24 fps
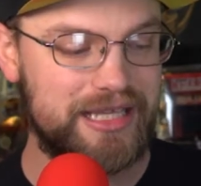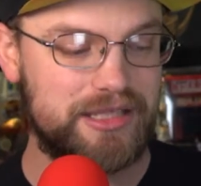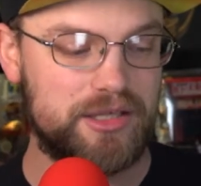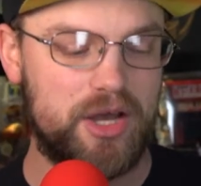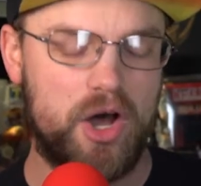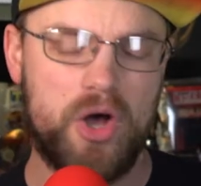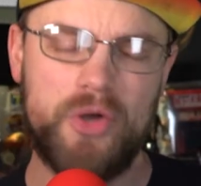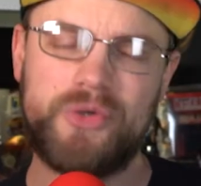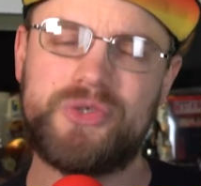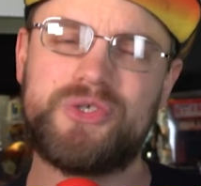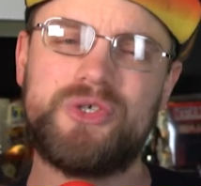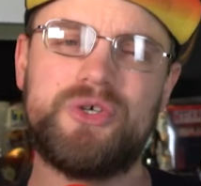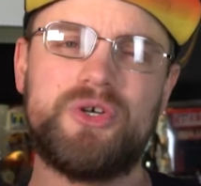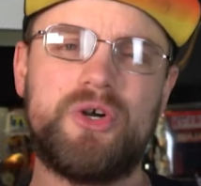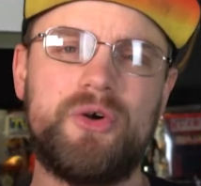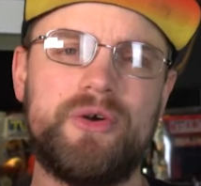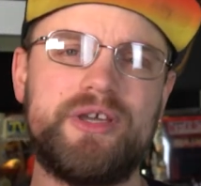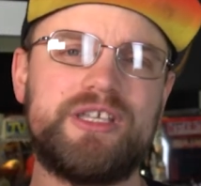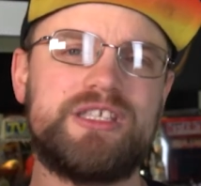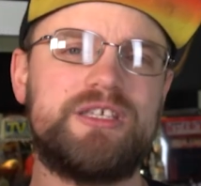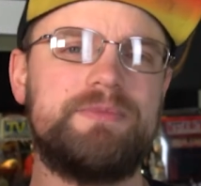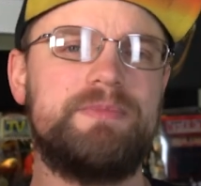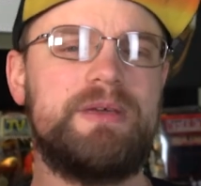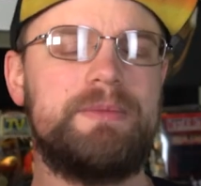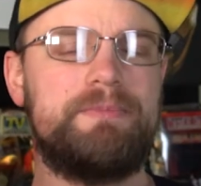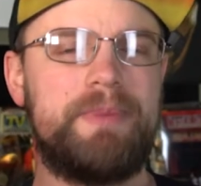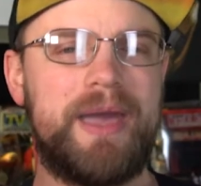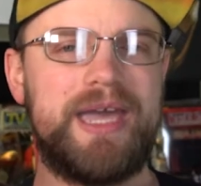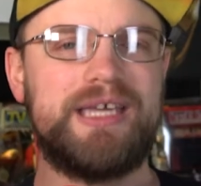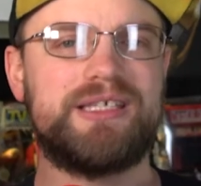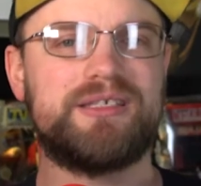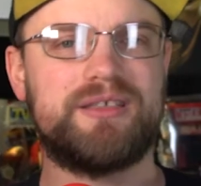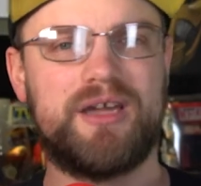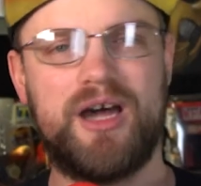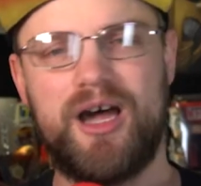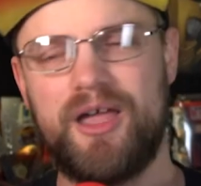It's also going to be
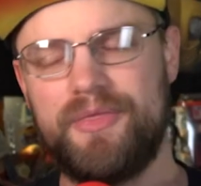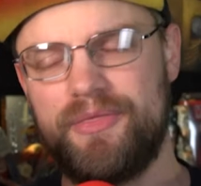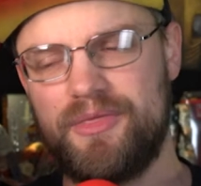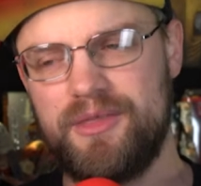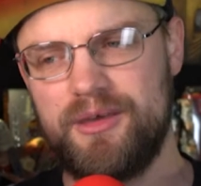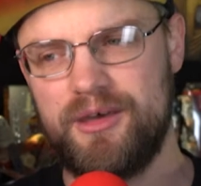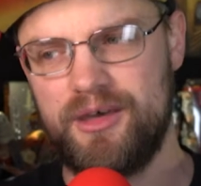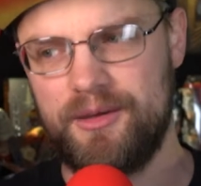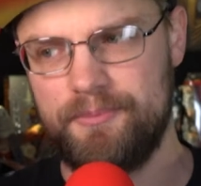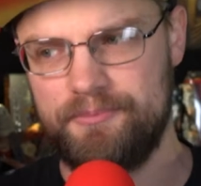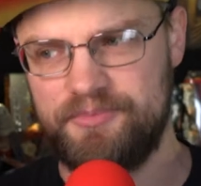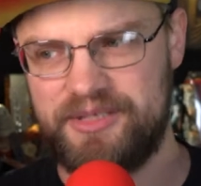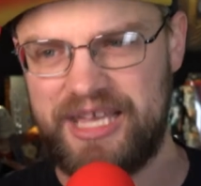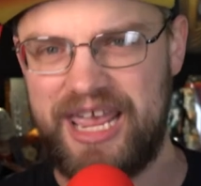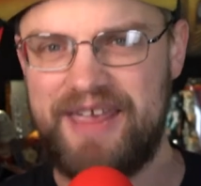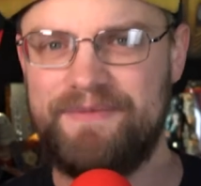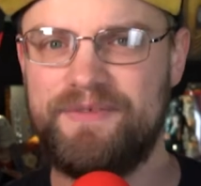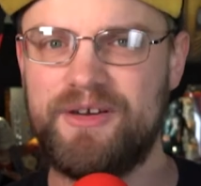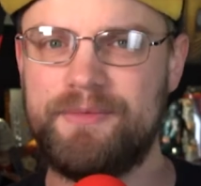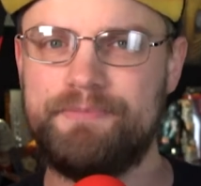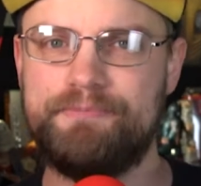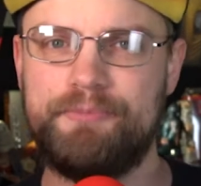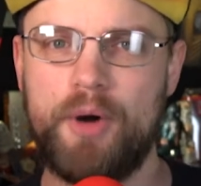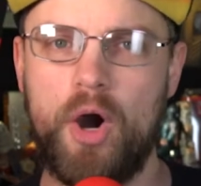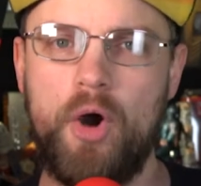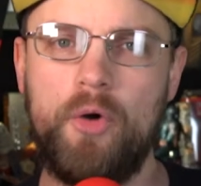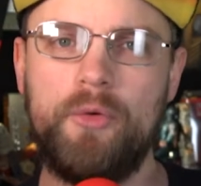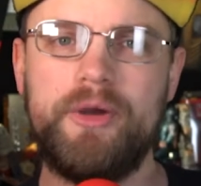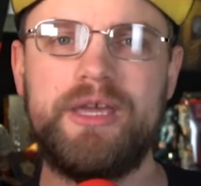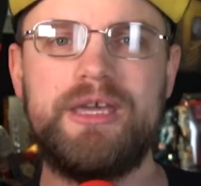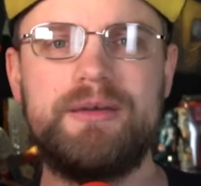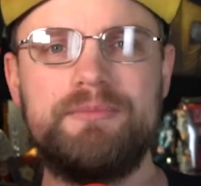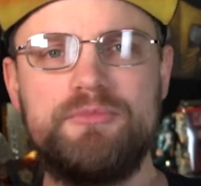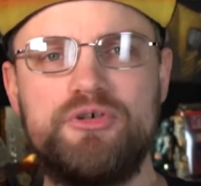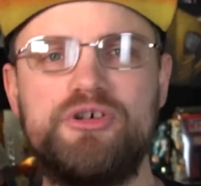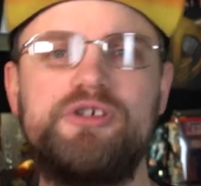based on the David
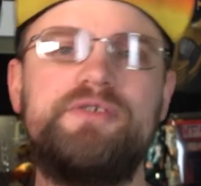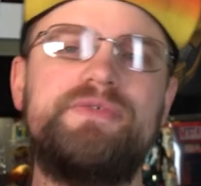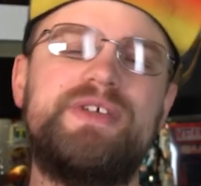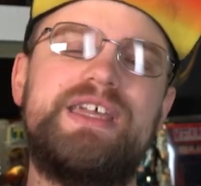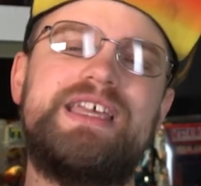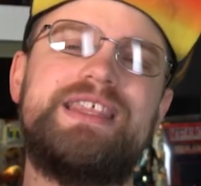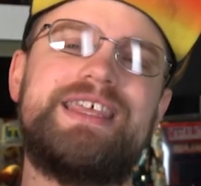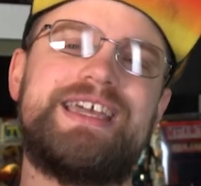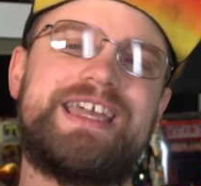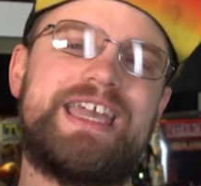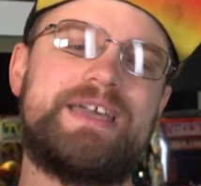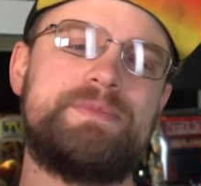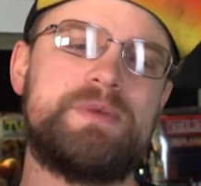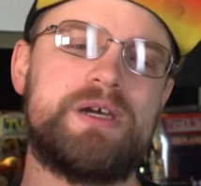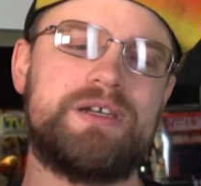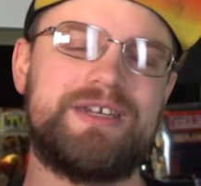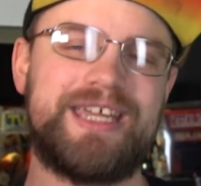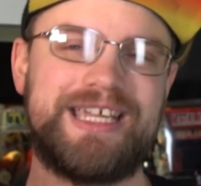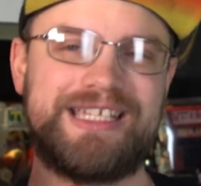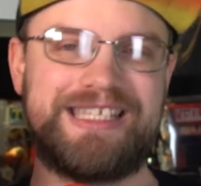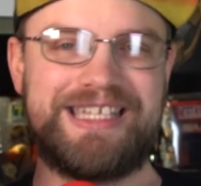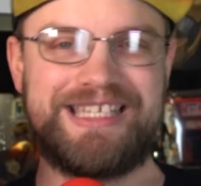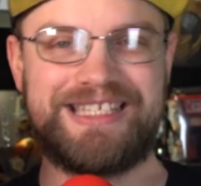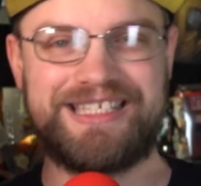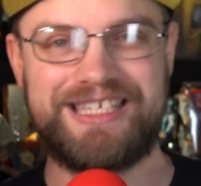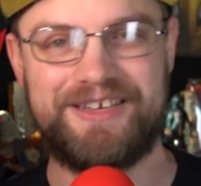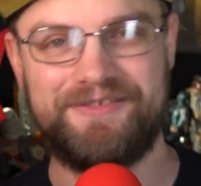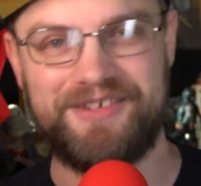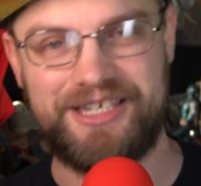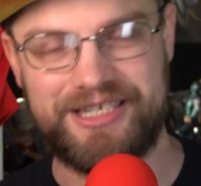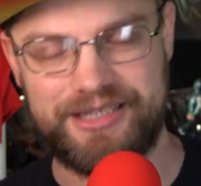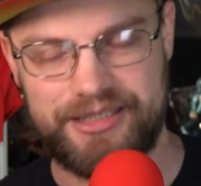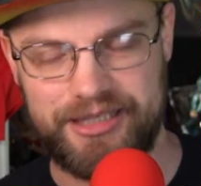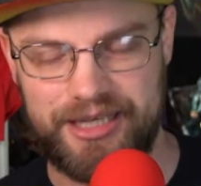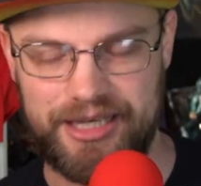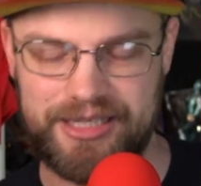Bowie movie that came out in nineteen
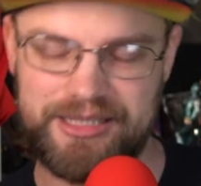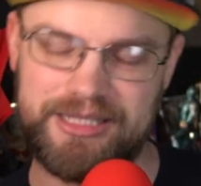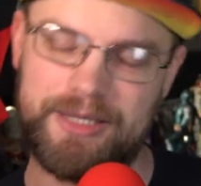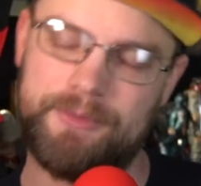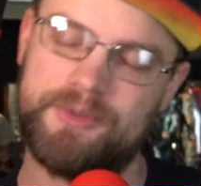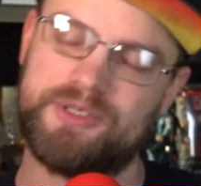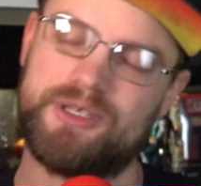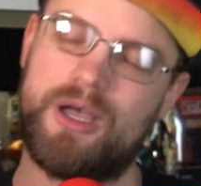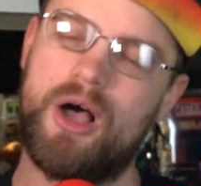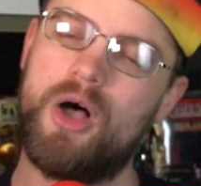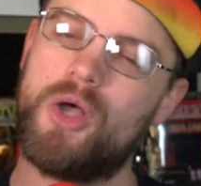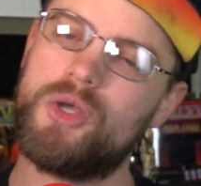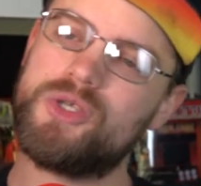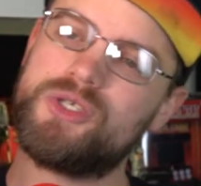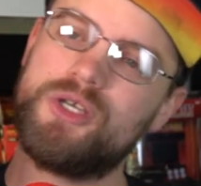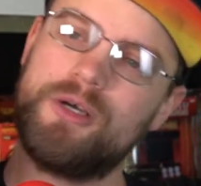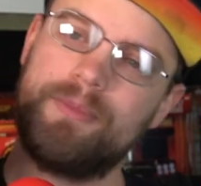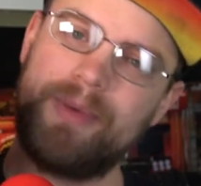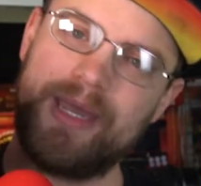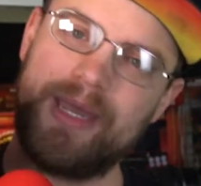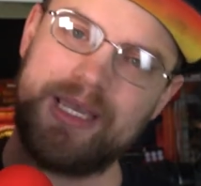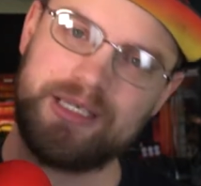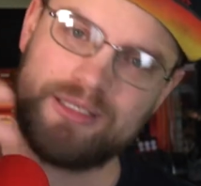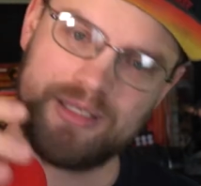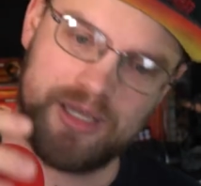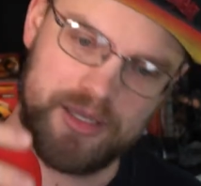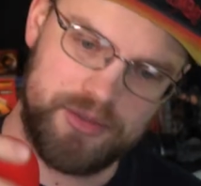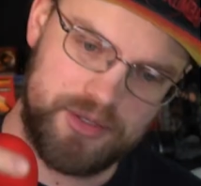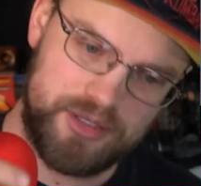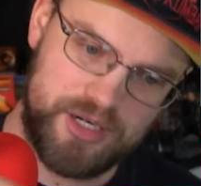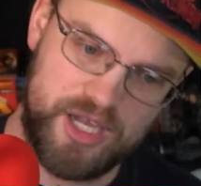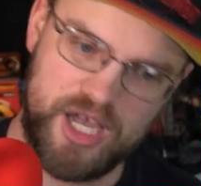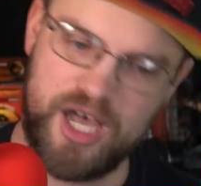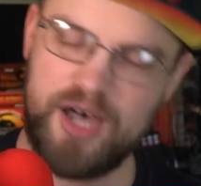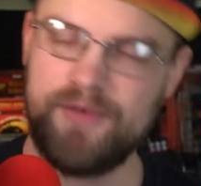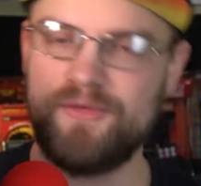seventy-six that was also based on the
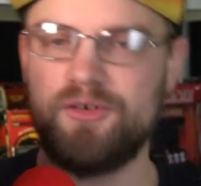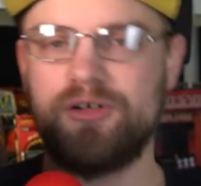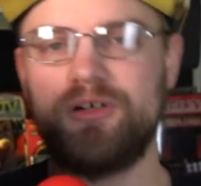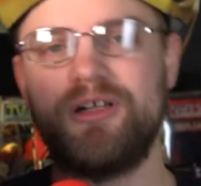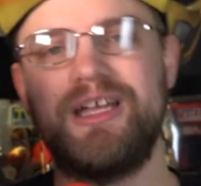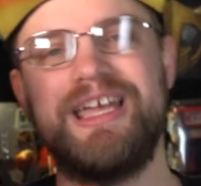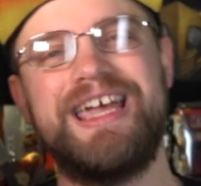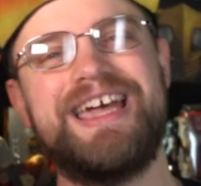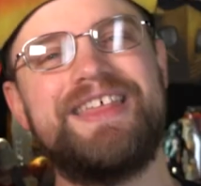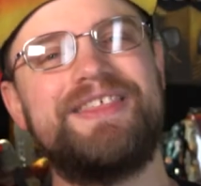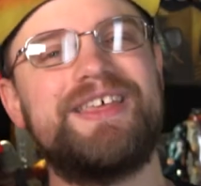novel.